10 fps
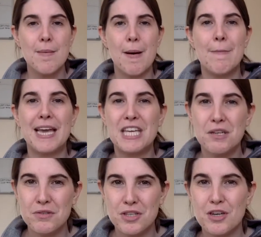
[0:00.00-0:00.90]
But my
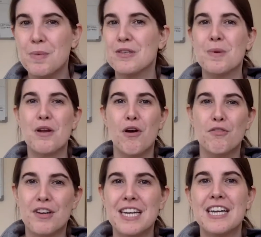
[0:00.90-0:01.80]
YouTube has been
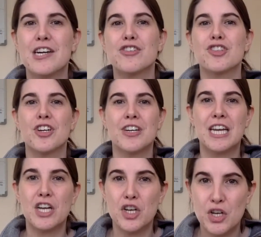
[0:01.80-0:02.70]
over here
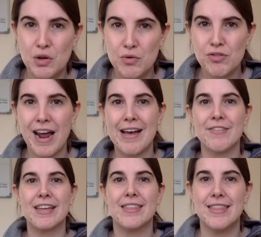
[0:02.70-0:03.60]
churning new traffic,